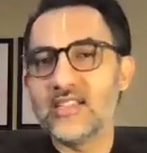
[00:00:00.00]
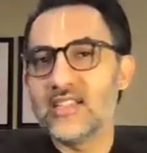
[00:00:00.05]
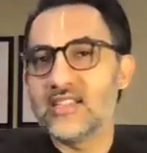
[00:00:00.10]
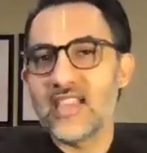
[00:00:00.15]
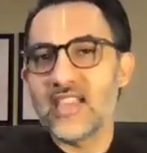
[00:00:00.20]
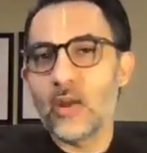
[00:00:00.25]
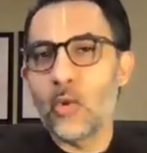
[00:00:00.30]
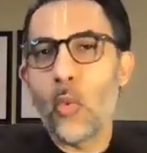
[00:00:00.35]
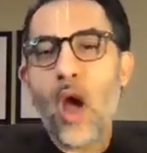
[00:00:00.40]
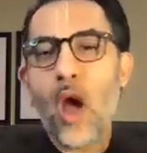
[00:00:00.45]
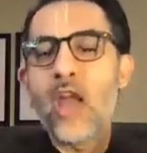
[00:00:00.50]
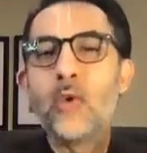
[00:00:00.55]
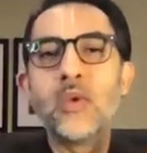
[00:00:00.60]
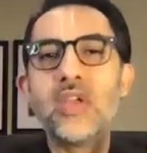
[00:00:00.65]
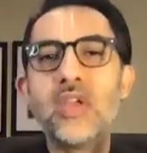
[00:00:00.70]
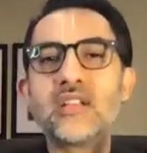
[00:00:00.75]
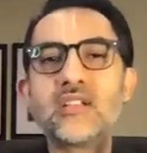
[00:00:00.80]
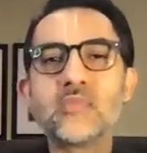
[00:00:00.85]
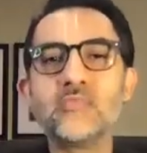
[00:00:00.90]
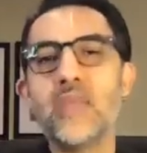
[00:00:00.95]
It's like, why do we
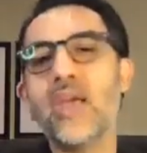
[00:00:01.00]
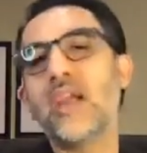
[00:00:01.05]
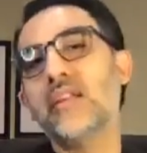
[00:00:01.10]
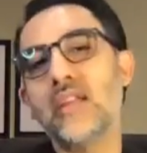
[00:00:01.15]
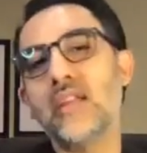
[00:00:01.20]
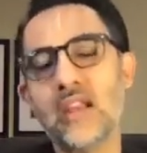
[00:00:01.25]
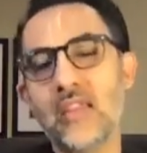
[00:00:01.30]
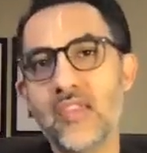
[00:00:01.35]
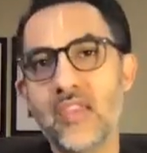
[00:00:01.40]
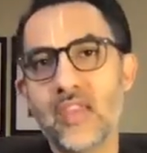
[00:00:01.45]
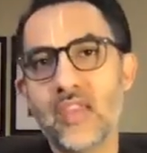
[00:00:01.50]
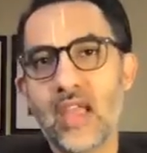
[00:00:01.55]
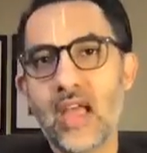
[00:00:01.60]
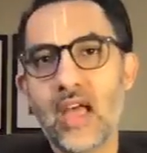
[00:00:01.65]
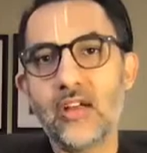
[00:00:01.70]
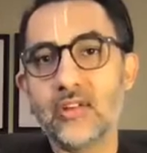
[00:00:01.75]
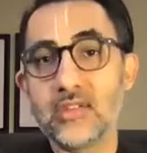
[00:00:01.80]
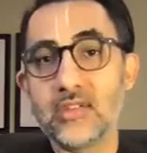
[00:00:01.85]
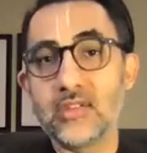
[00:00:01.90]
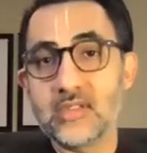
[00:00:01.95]
expect anything
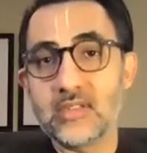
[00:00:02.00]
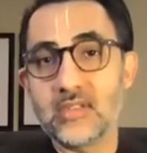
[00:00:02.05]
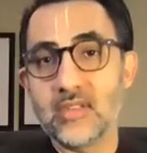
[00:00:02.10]
else?